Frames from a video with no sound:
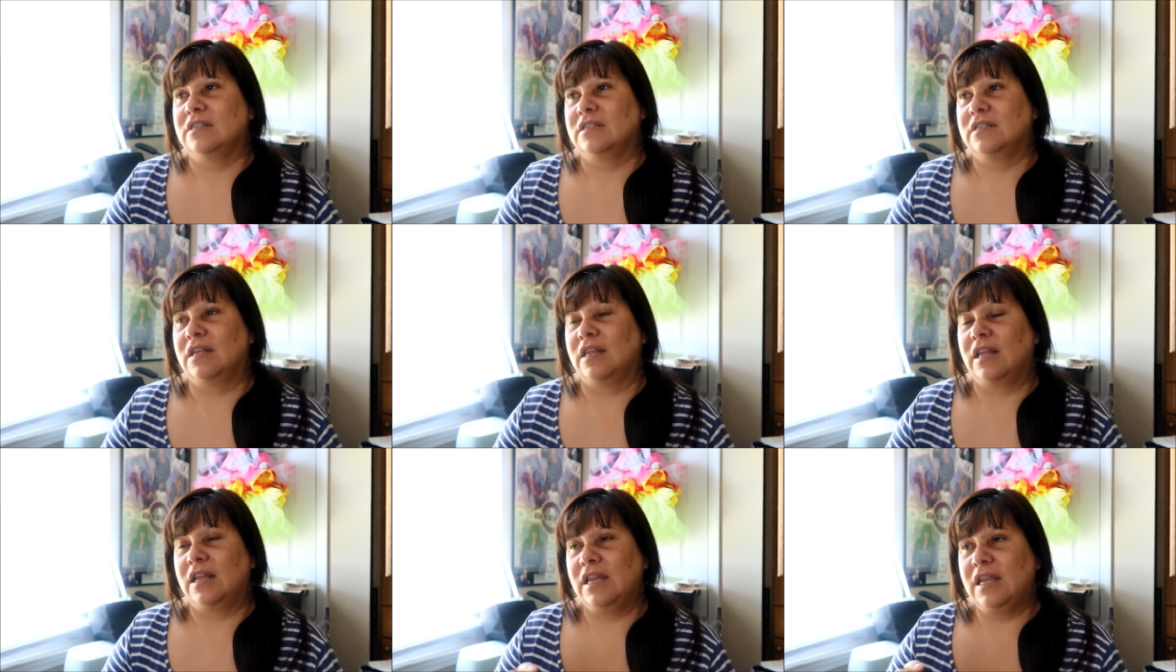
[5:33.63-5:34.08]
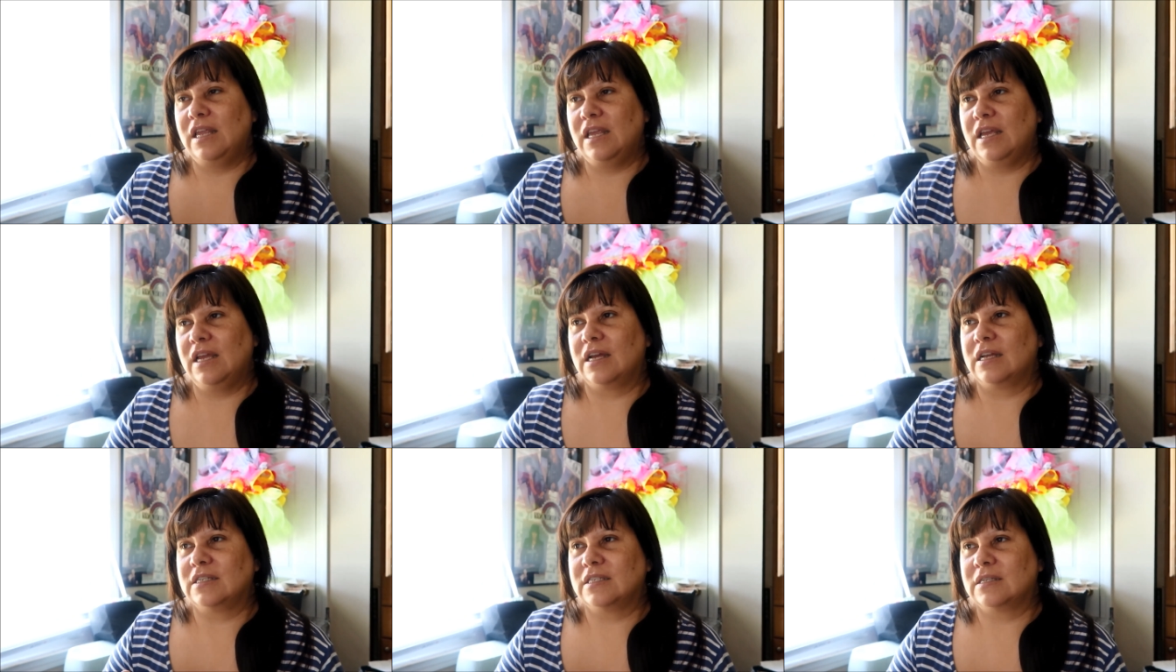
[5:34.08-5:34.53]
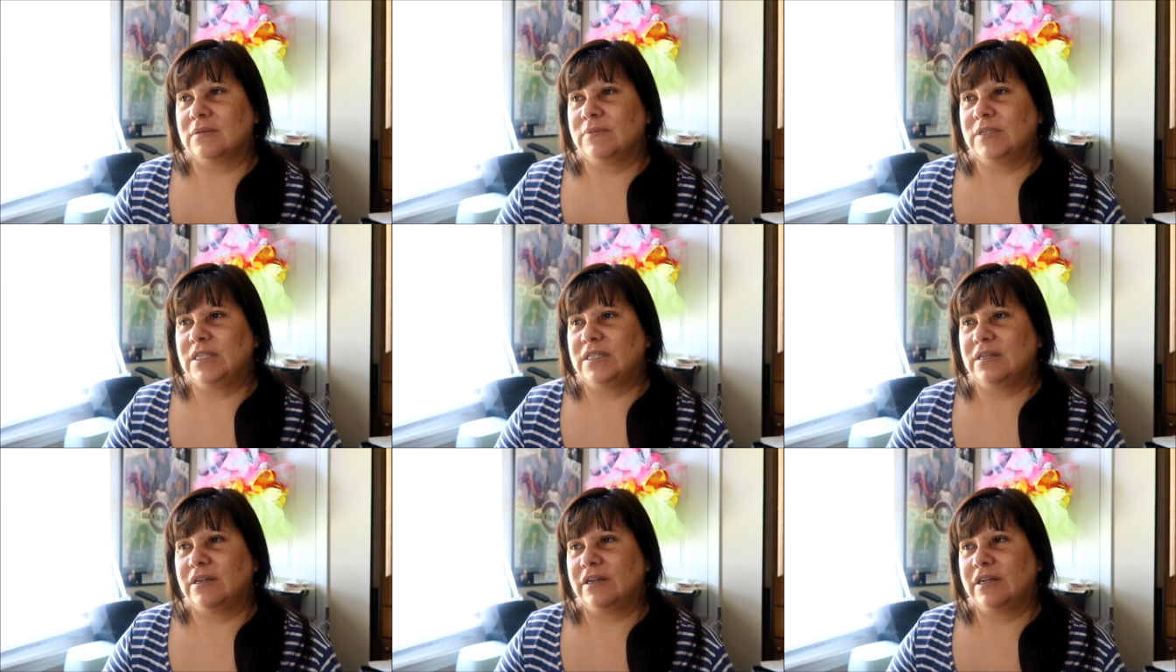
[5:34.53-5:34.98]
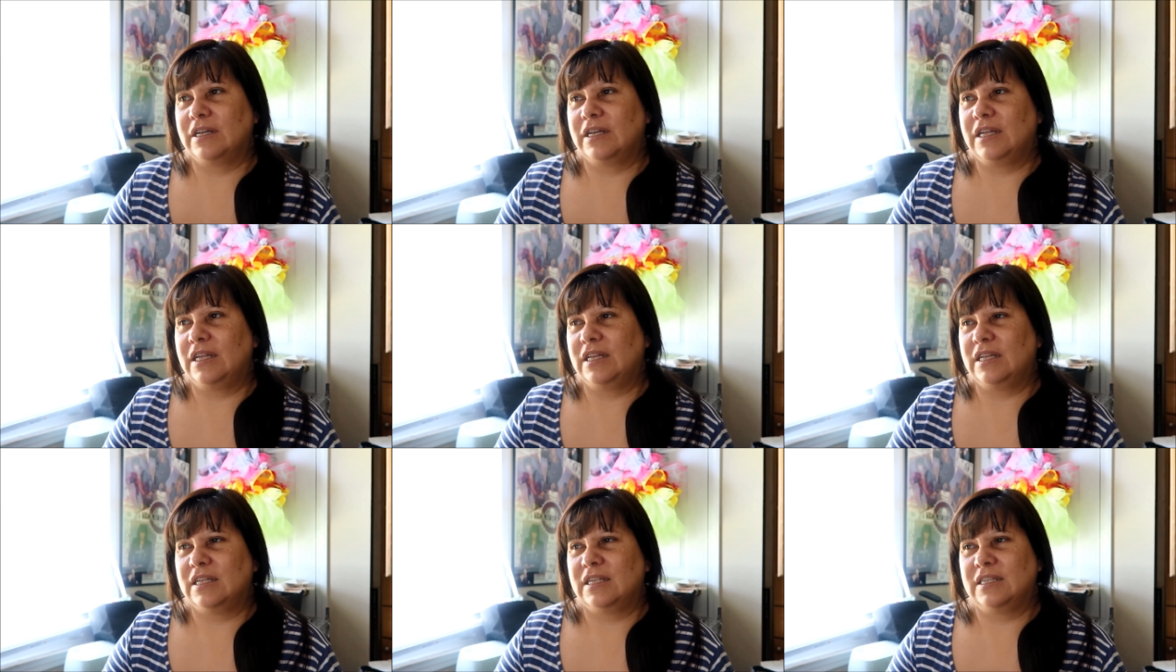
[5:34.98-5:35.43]
So then he got some, he started
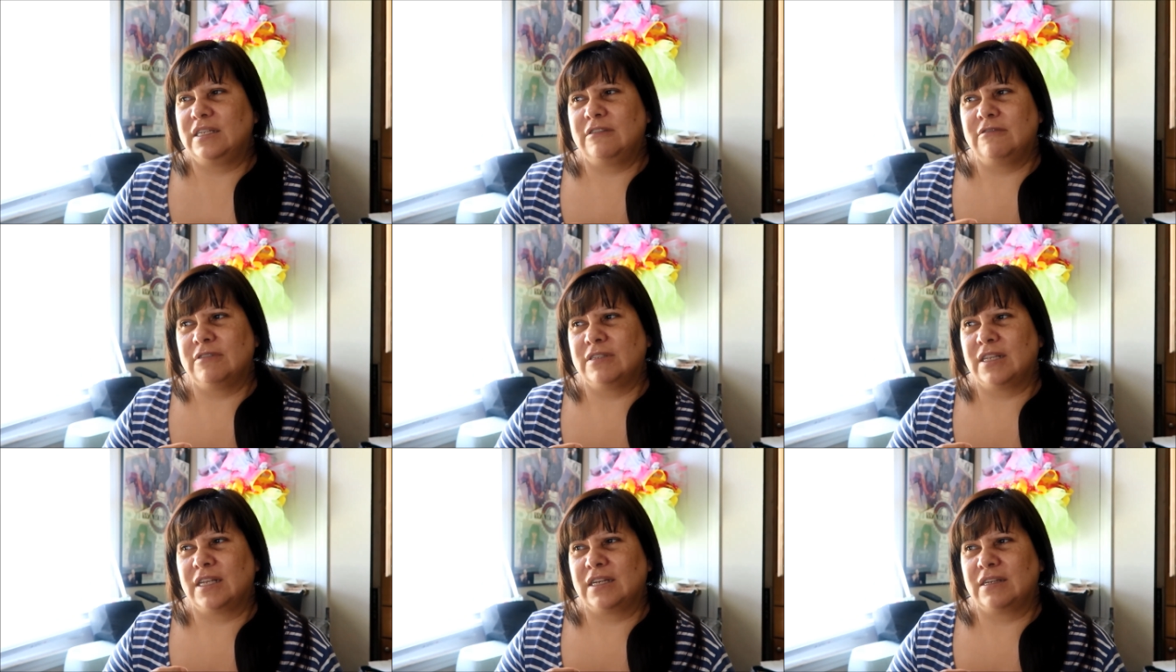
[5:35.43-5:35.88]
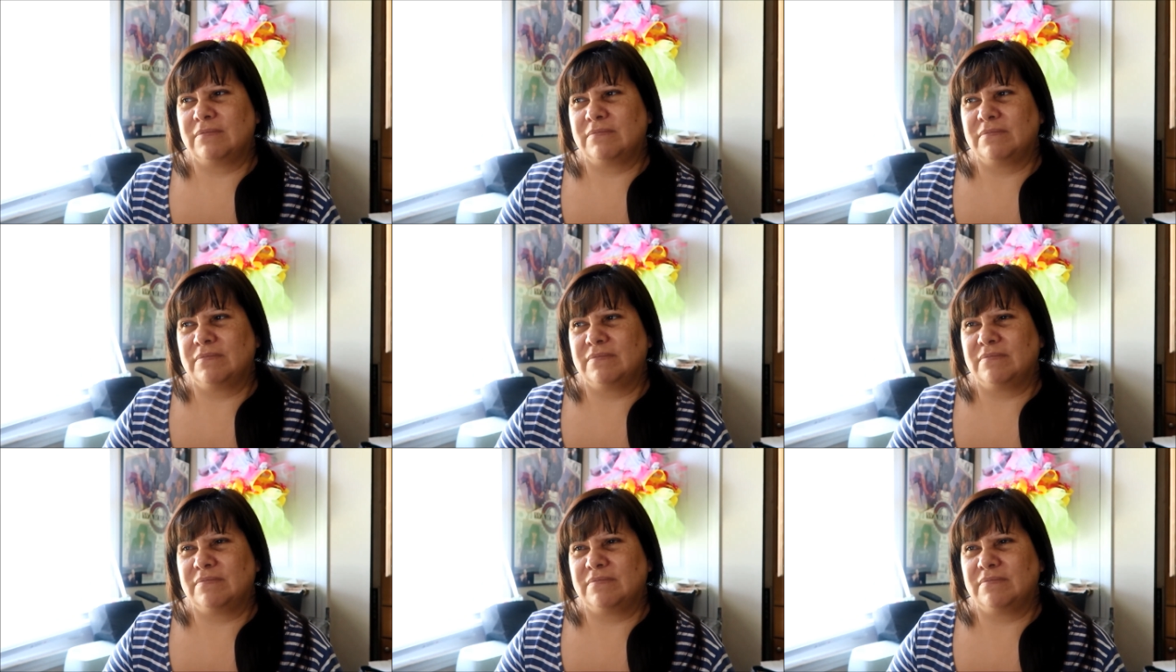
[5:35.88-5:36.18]
eating it, and he was like,